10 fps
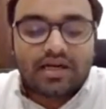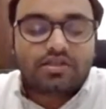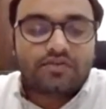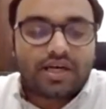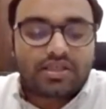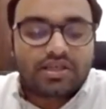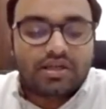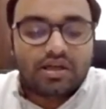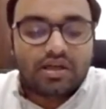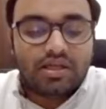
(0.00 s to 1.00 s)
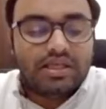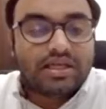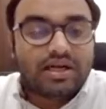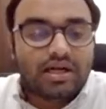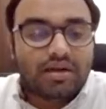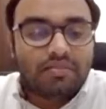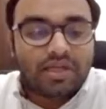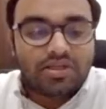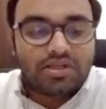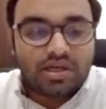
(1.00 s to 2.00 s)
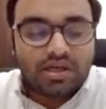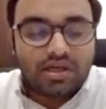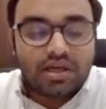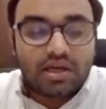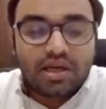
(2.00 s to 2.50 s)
satisfaction, recently mentioned